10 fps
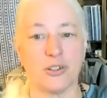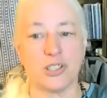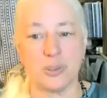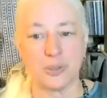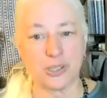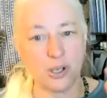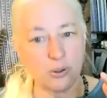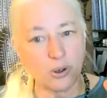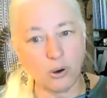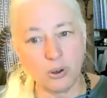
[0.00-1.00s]
She was
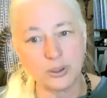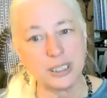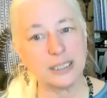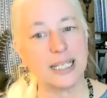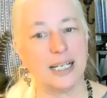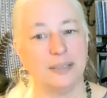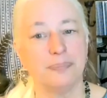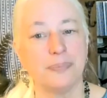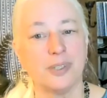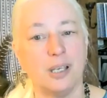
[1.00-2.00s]
so cold that
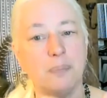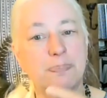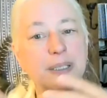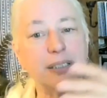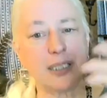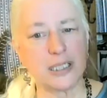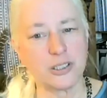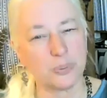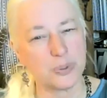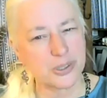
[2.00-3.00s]
ability
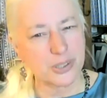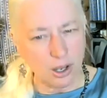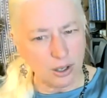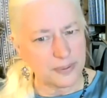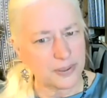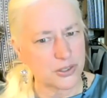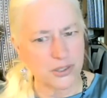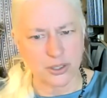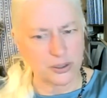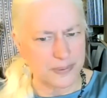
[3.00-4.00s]
to resolve her
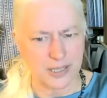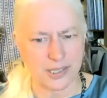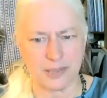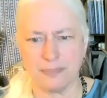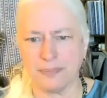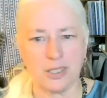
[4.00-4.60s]
surface,